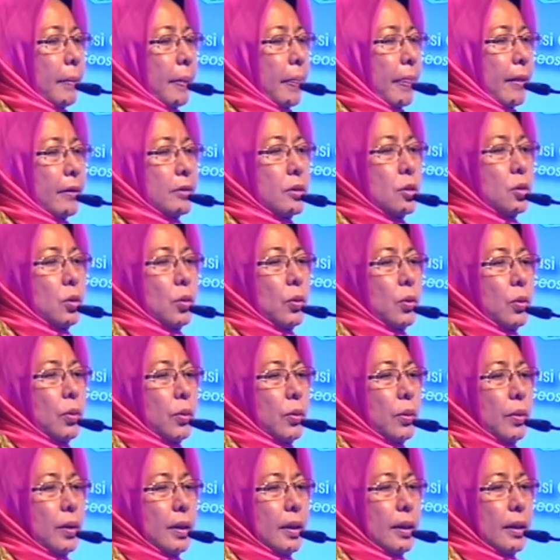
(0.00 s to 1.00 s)

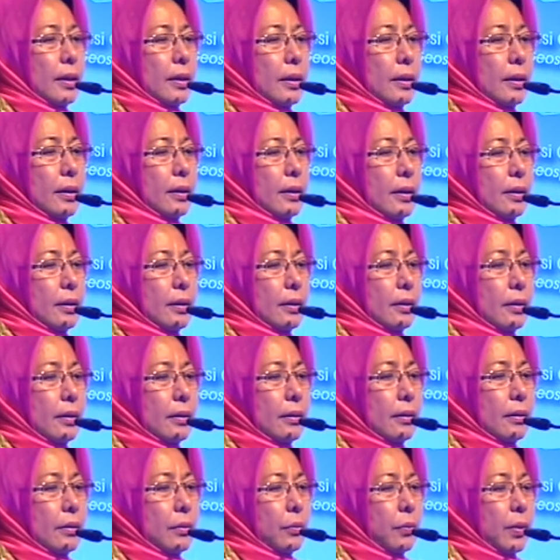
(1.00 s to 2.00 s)
So
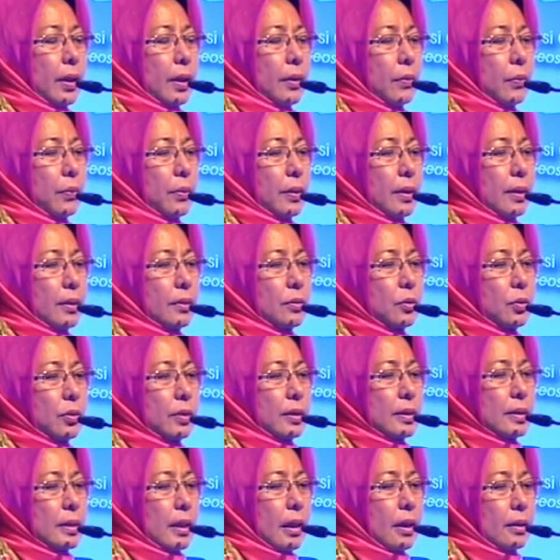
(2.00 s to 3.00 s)

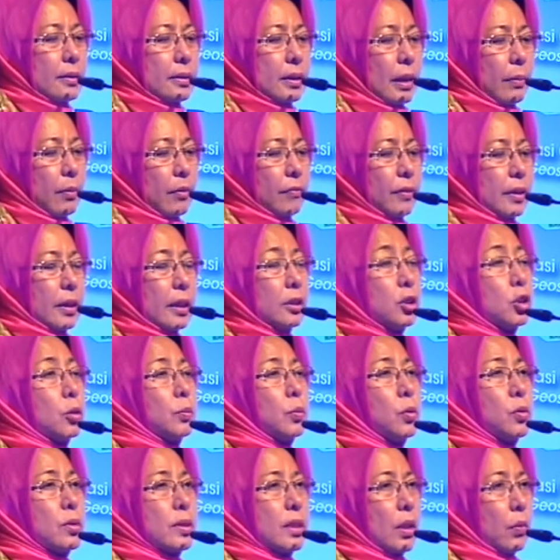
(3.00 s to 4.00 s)
these are some of the
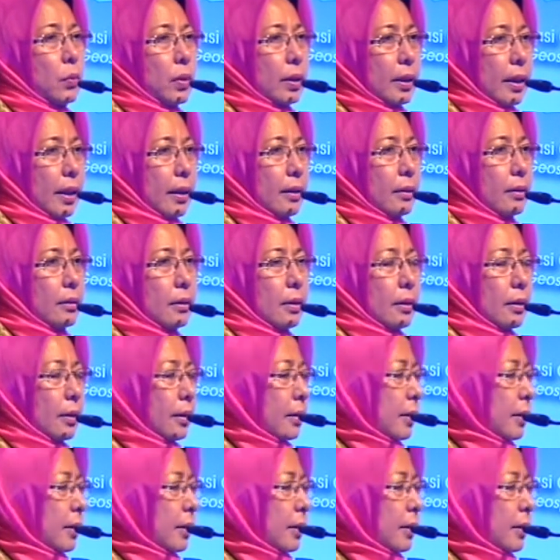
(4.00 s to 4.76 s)
attributes that we can